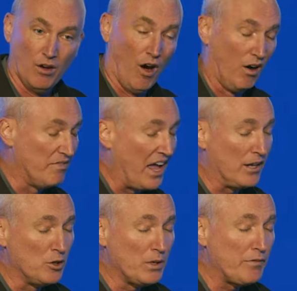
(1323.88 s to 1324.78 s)
Oh
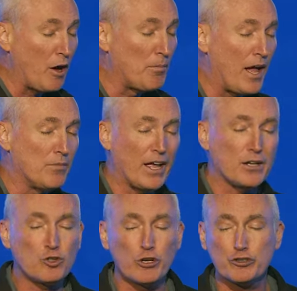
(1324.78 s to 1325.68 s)
man, you leave hell bad,
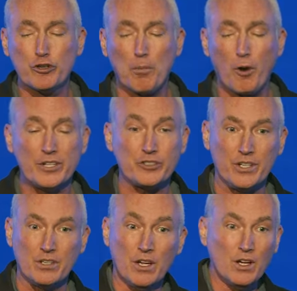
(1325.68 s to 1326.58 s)
man. Christian
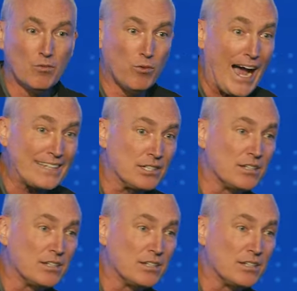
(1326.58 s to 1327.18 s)
oppression. What?